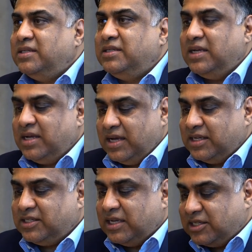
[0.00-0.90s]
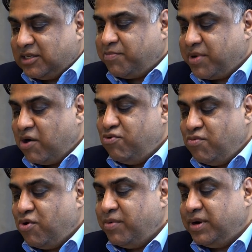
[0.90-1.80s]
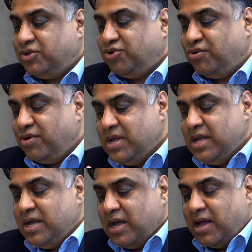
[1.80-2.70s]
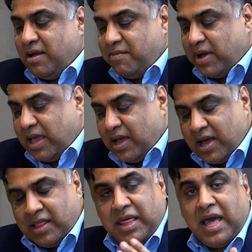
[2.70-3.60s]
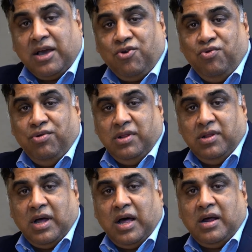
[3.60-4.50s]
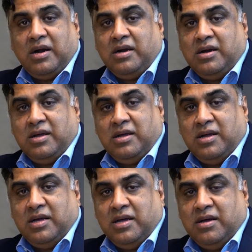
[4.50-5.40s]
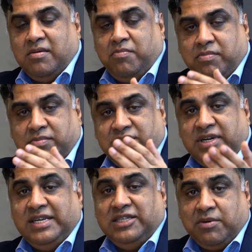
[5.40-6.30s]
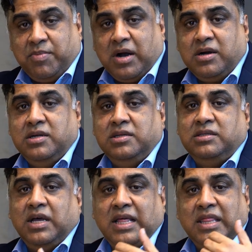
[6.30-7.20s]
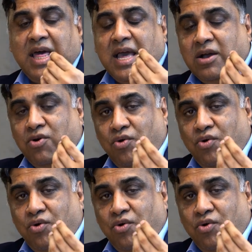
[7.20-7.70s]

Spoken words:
it's a proud moment. So I thank all our strategic partners. I thank